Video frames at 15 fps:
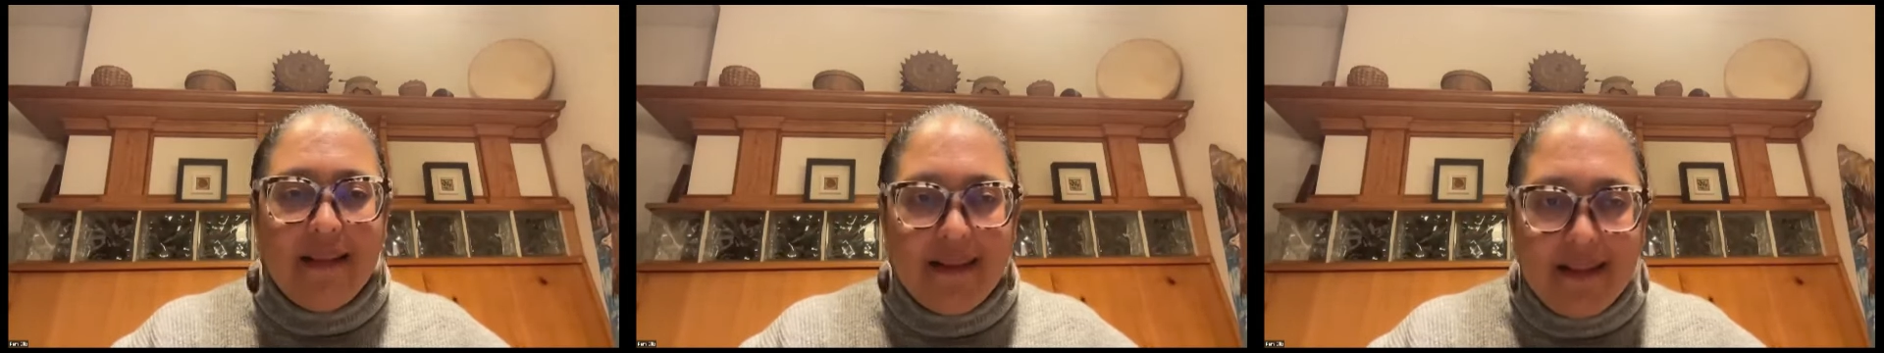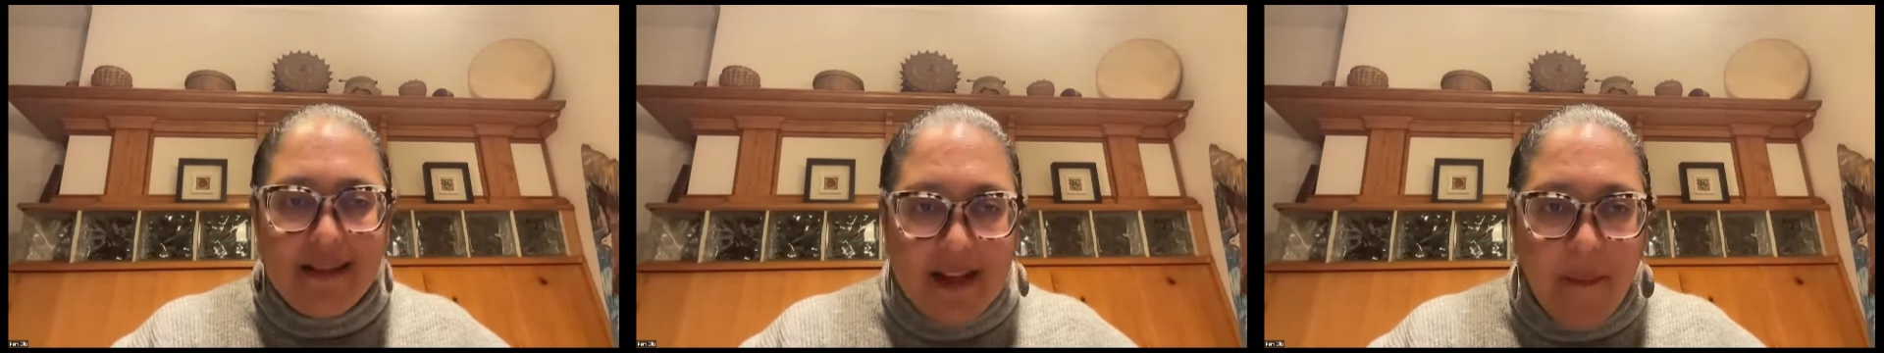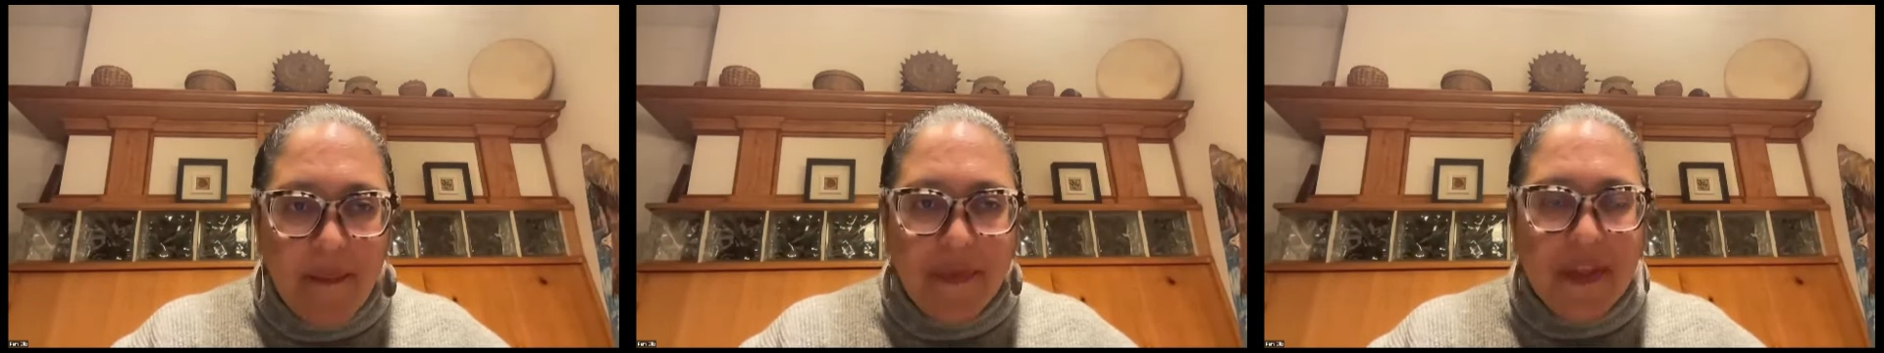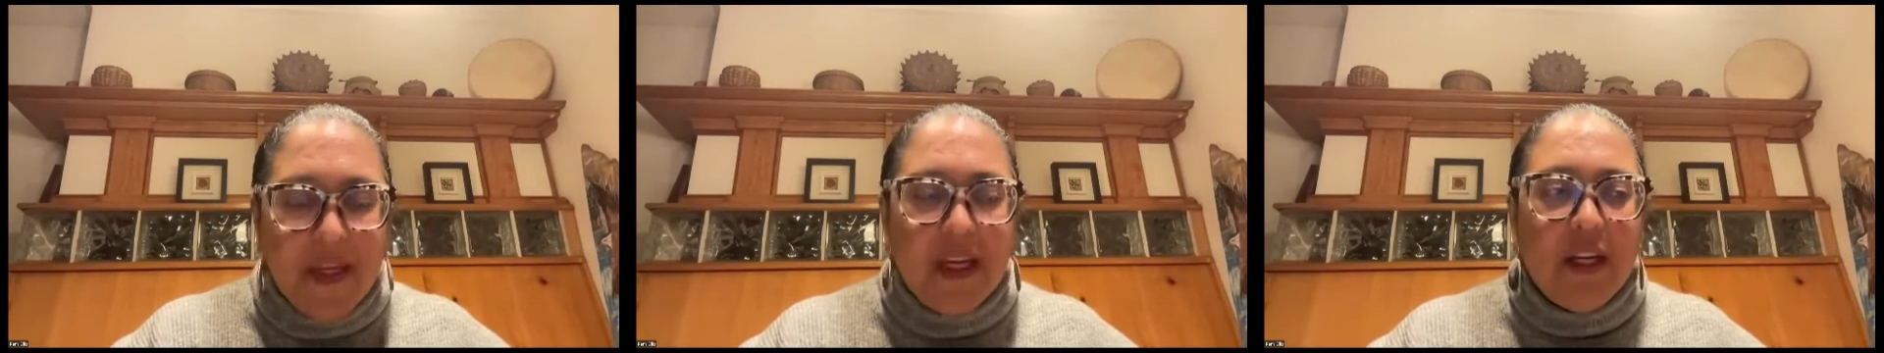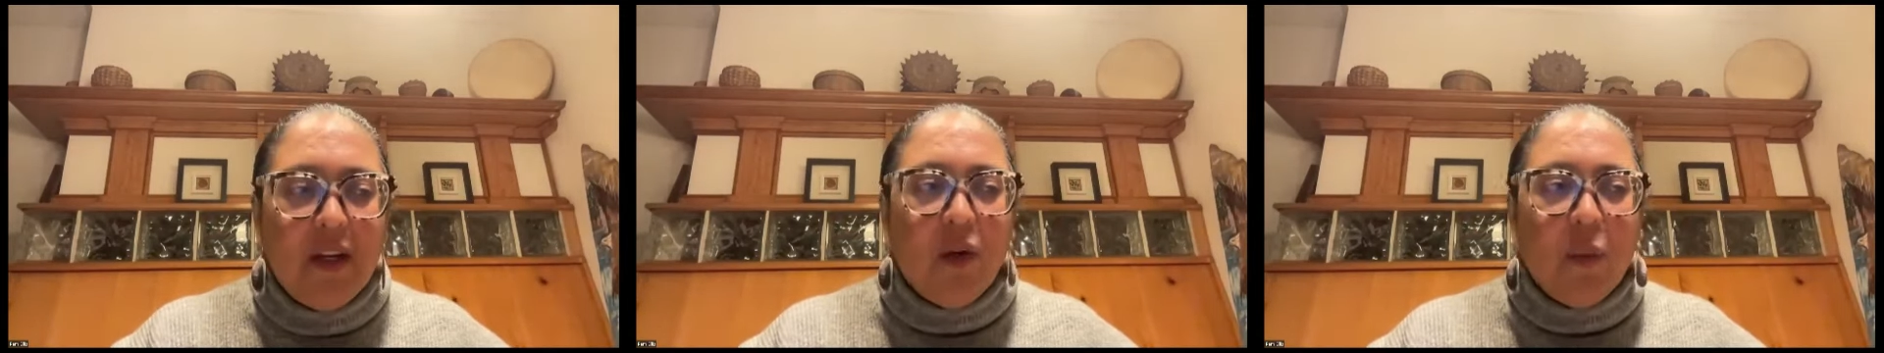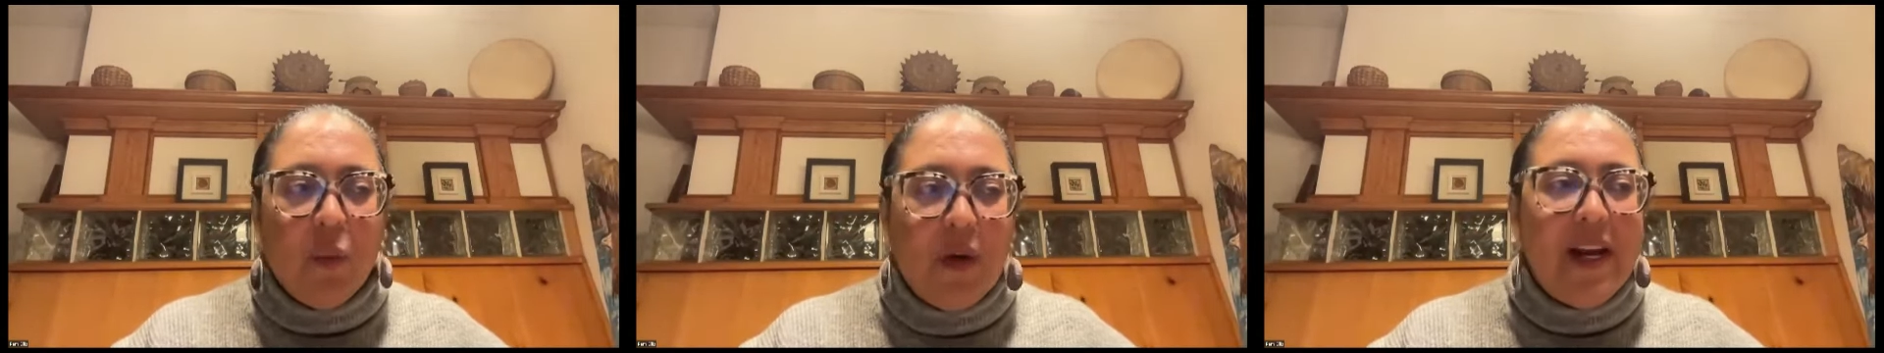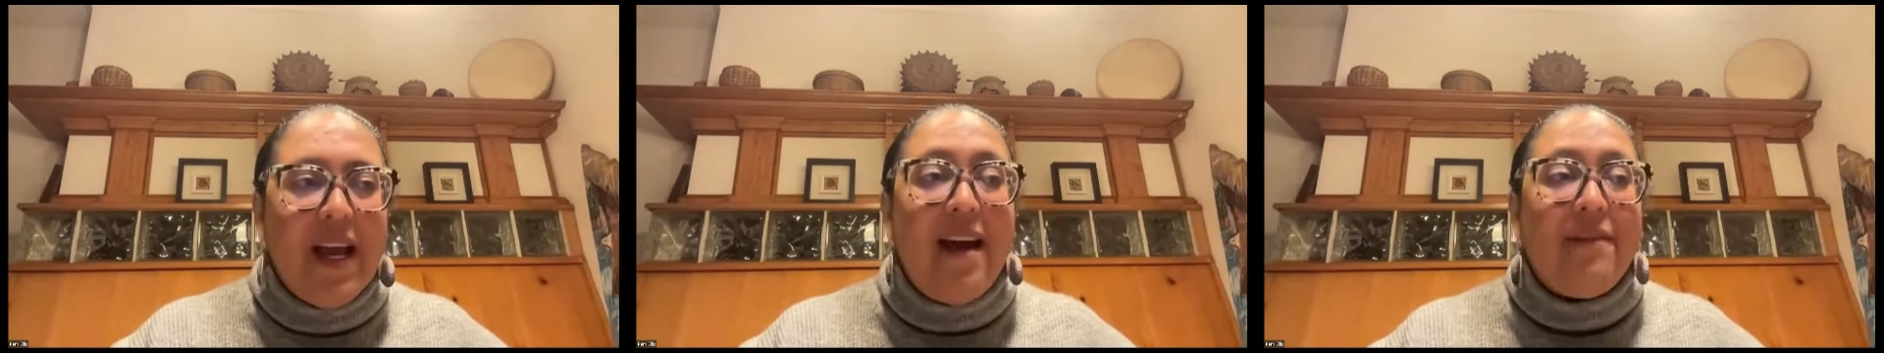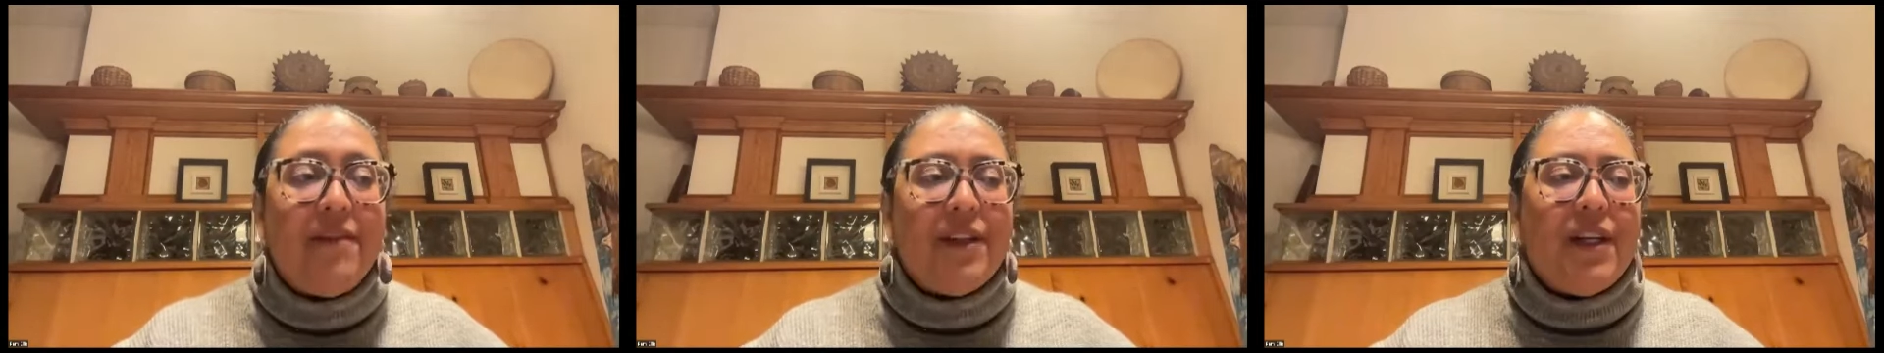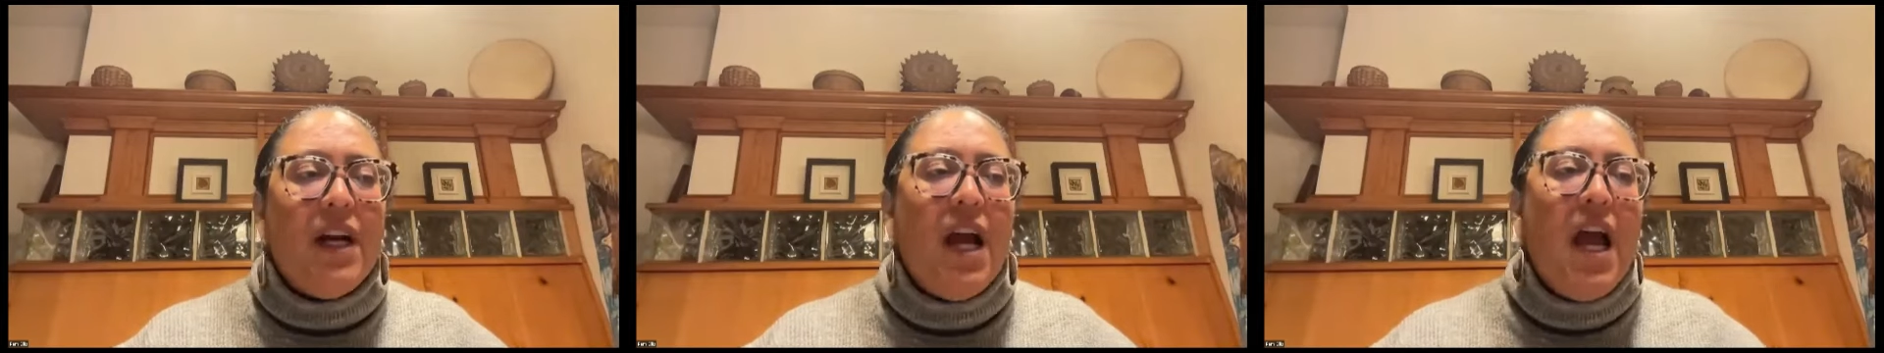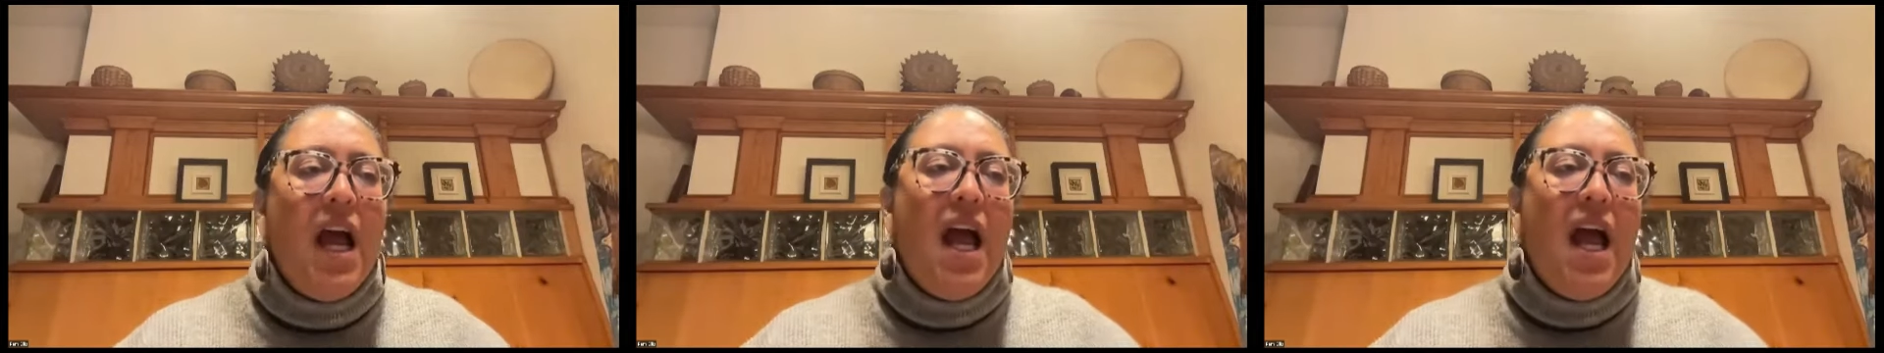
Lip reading: something or whatever.